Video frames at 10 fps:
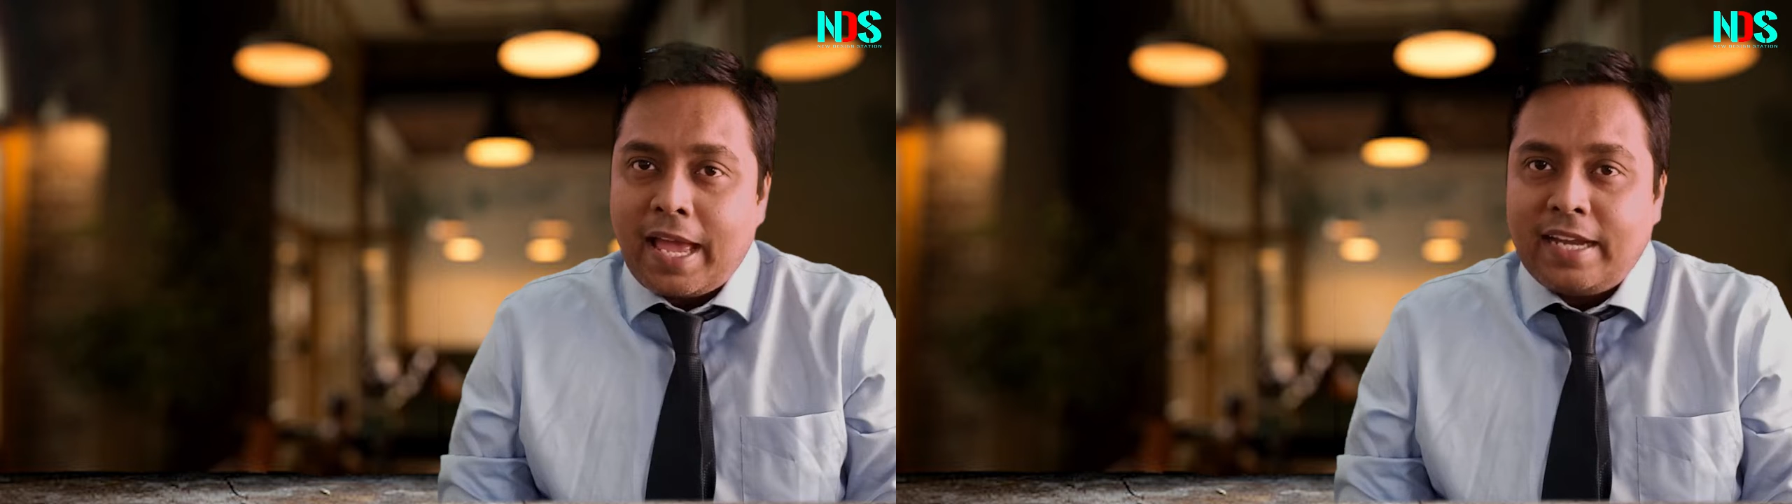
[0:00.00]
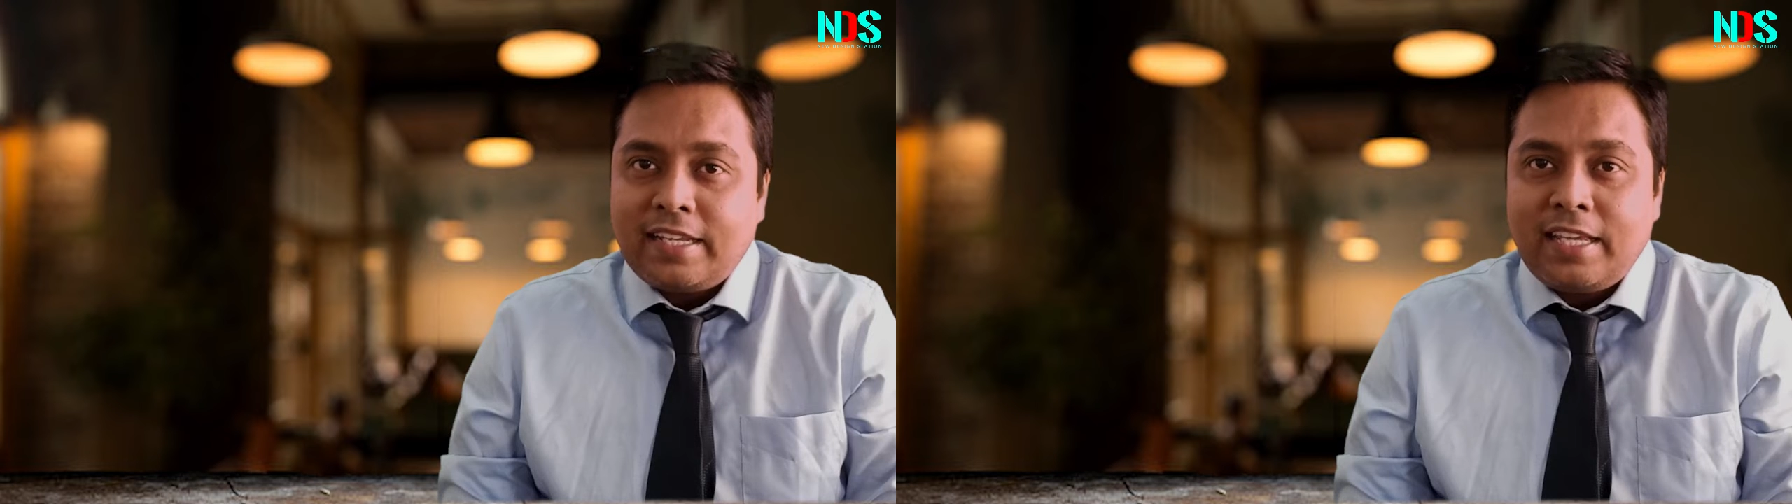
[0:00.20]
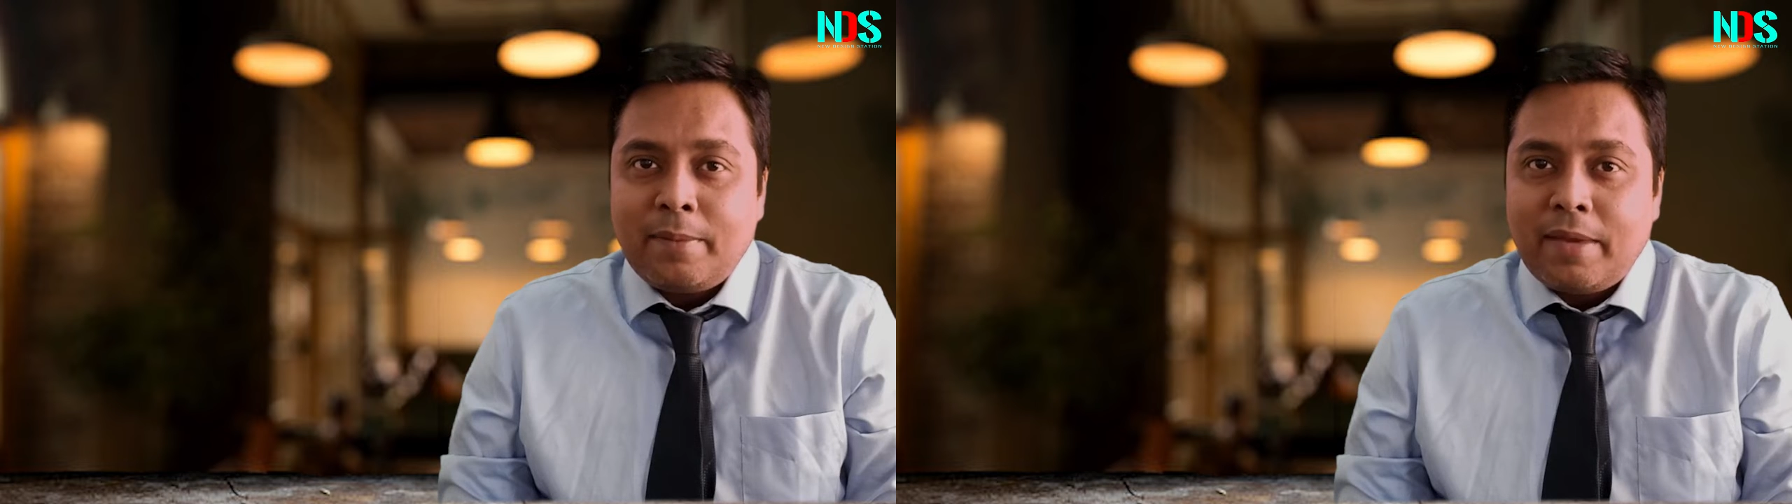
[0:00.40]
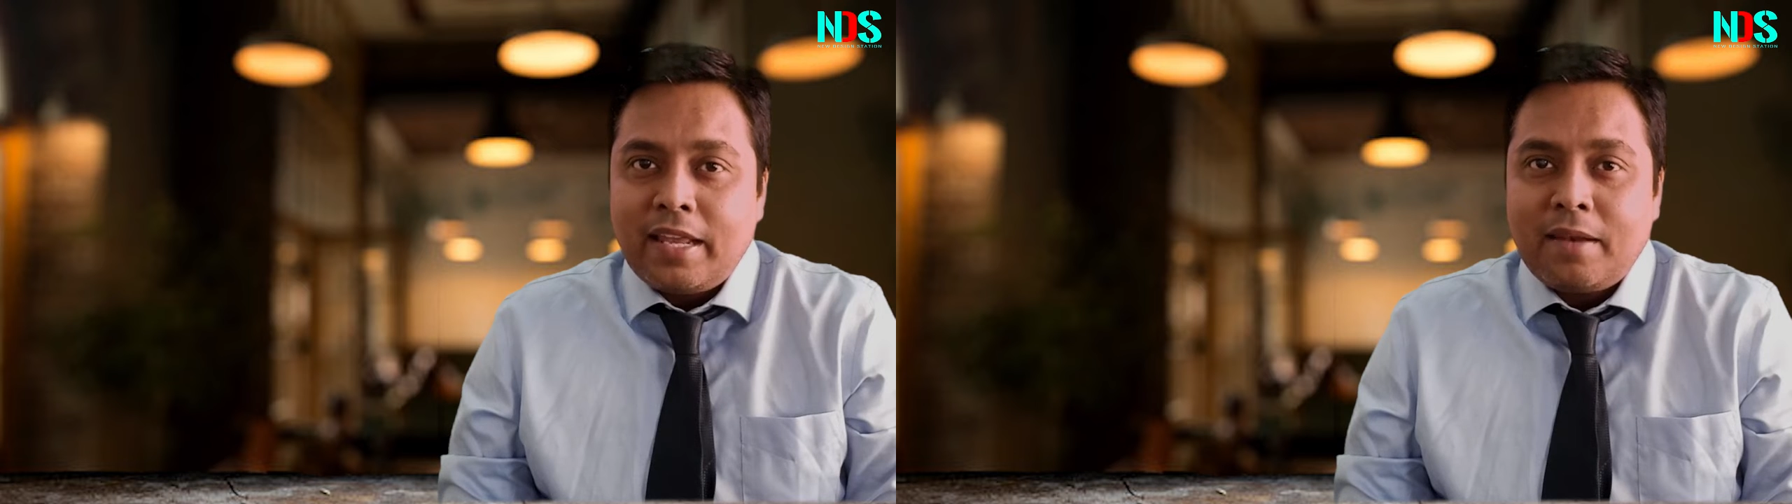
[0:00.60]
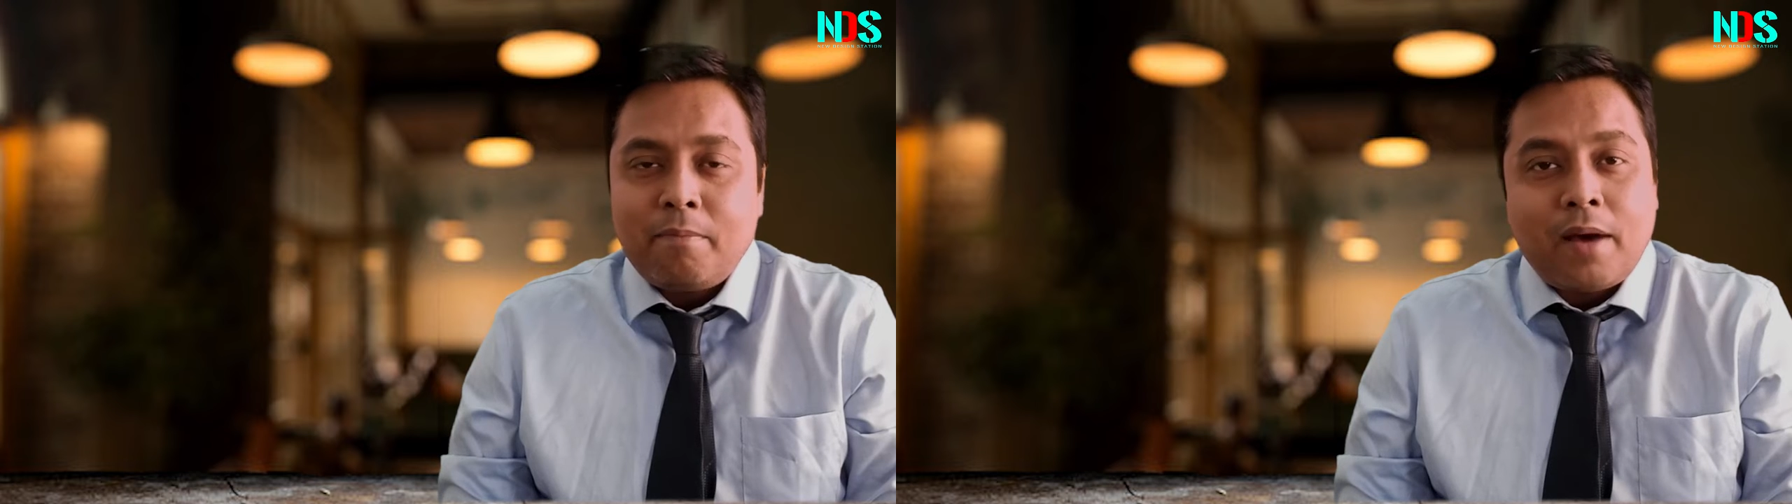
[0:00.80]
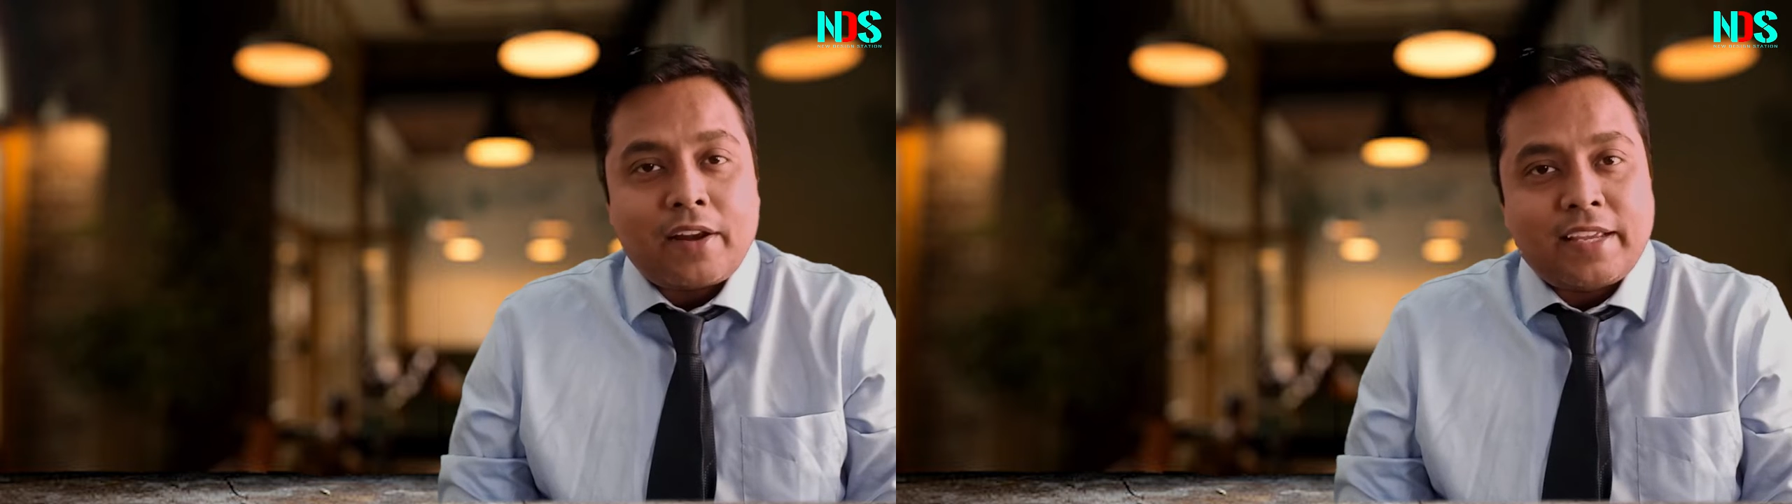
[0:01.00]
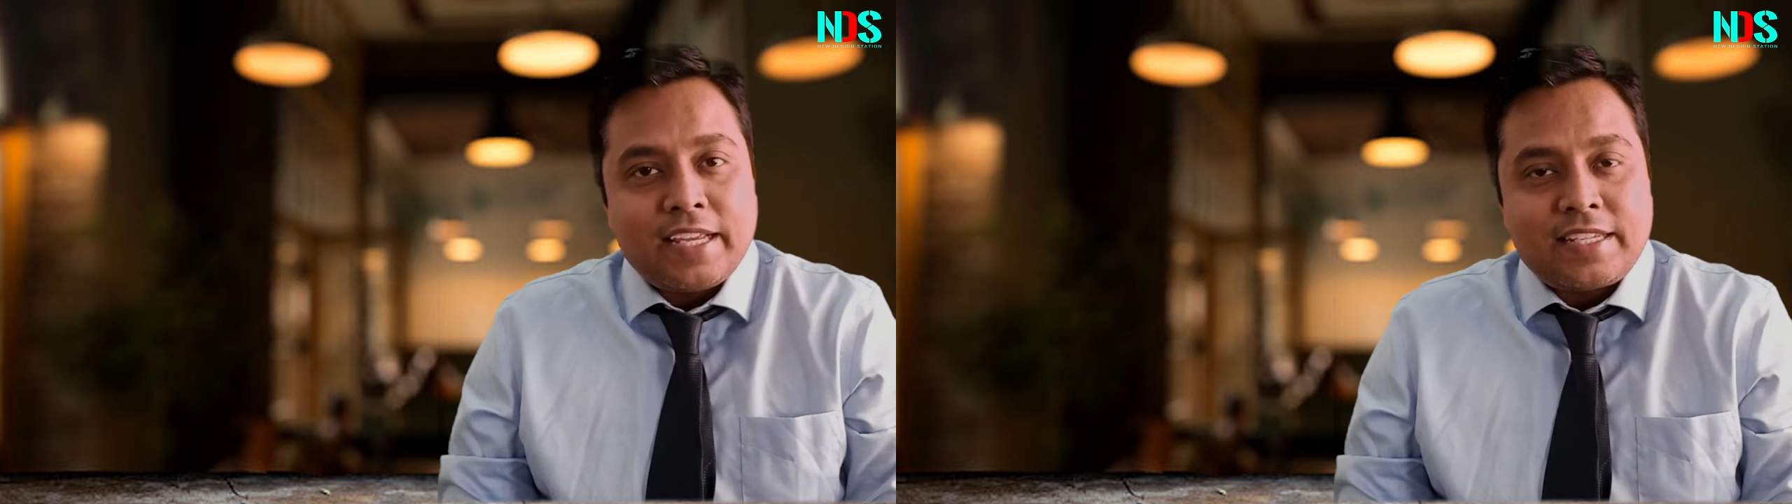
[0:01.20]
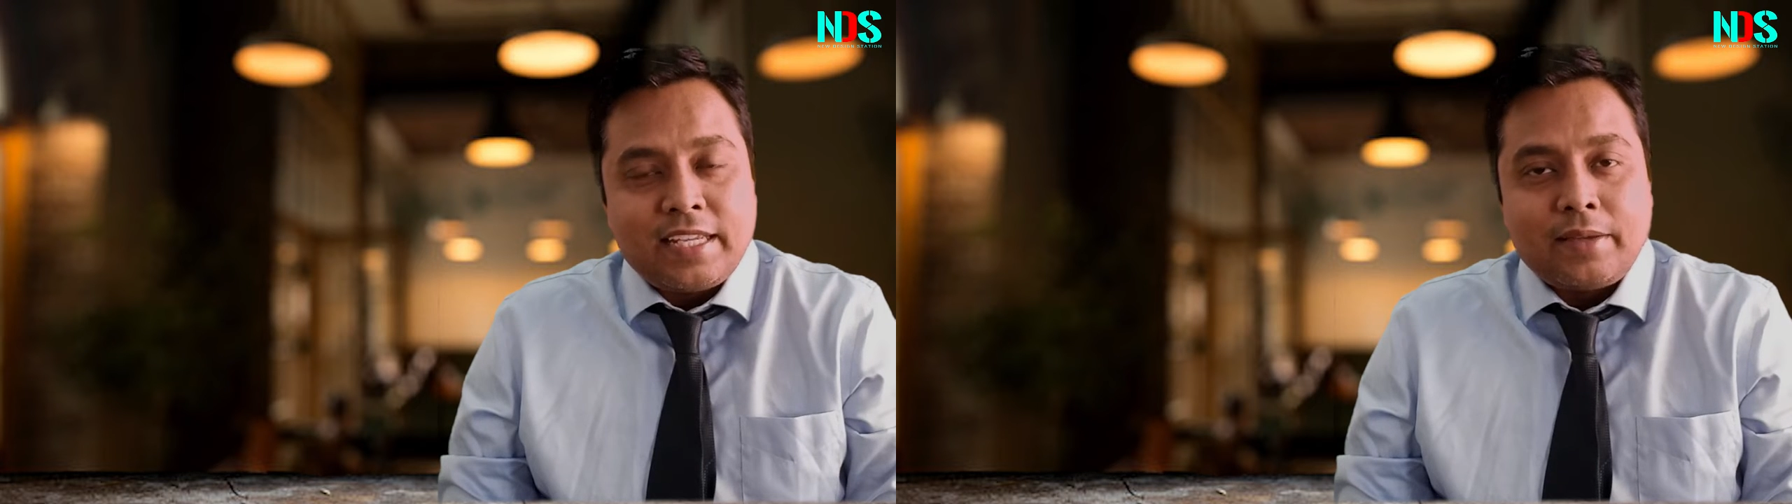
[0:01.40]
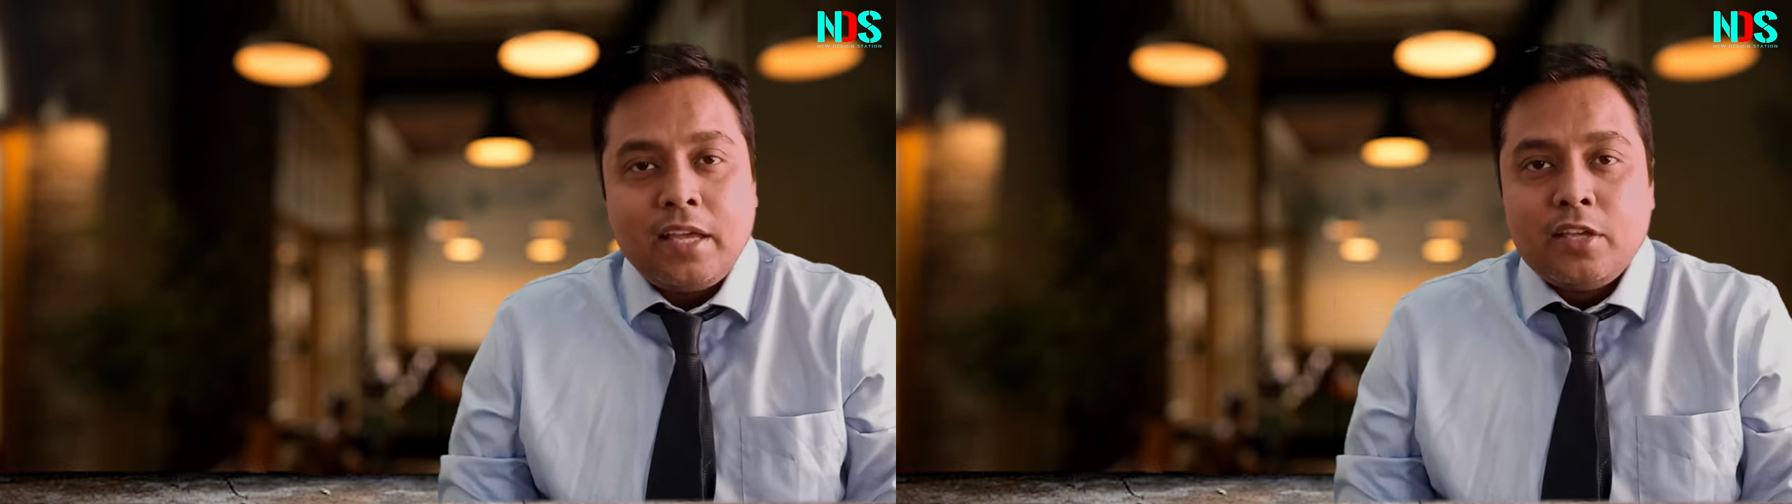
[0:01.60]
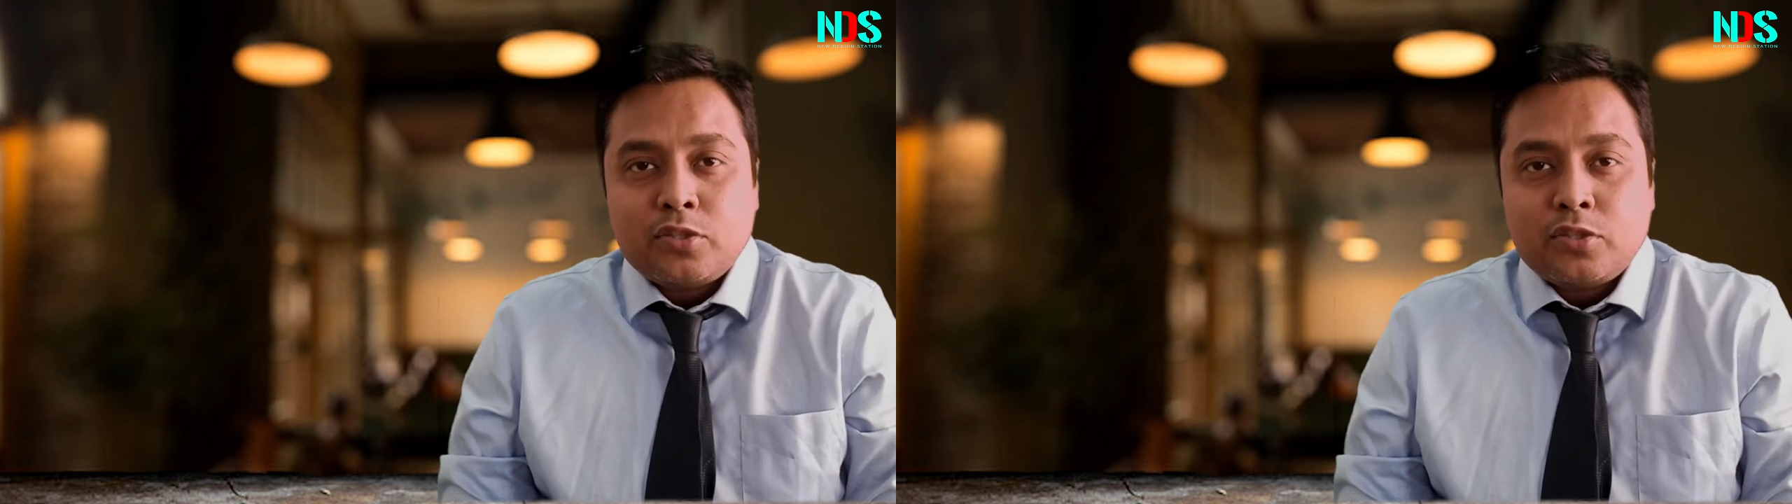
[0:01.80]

and email marketing.